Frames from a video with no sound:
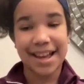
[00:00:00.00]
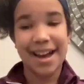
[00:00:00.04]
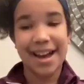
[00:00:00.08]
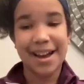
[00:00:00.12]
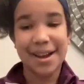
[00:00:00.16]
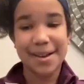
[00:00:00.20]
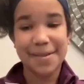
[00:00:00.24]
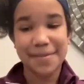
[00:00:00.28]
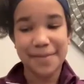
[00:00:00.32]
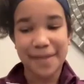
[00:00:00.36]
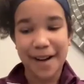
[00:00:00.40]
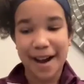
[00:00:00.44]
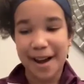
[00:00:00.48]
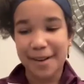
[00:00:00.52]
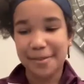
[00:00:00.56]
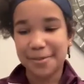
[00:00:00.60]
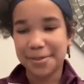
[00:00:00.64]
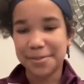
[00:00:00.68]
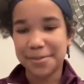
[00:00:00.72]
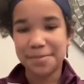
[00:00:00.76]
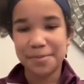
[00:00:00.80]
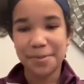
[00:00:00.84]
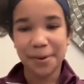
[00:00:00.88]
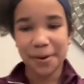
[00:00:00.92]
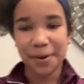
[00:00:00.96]
I am. I
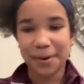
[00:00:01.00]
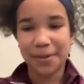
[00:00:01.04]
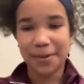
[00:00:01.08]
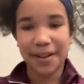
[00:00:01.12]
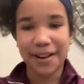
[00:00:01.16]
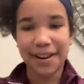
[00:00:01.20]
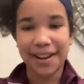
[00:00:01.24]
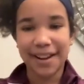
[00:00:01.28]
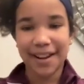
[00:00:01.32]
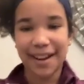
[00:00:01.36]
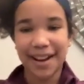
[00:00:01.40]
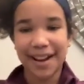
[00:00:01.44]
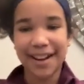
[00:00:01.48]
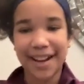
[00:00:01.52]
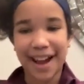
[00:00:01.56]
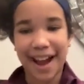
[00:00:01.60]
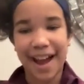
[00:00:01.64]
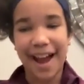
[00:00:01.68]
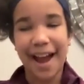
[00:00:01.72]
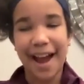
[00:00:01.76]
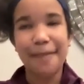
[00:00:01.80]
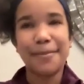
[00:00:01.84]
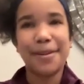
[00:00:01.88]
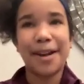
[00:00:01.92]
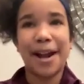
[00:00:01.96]
was born ready.
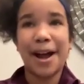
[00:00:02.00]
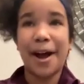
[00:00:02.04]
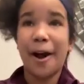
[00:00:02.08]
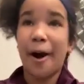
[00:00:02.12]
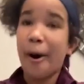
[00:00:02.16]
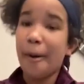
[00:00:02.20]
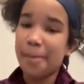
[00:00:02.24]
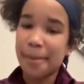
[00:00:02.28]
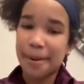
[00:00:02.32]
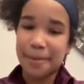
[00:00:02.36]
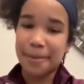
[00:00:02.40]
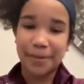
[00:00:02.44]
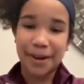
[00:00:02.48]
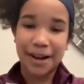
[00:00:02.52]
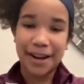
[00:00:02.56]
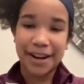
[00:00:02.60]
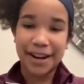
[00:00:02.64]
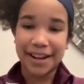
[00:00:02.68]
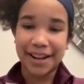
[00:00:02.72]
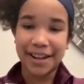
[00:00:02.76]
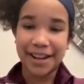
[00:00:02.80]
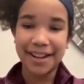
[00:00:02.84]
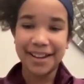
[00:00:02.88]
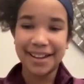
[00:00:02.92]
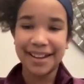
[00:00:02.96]
I hope I'm
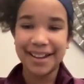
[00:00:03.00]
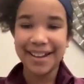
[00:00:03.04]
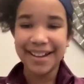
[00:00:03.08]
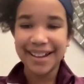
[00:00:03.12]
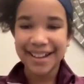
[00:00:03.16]
ready.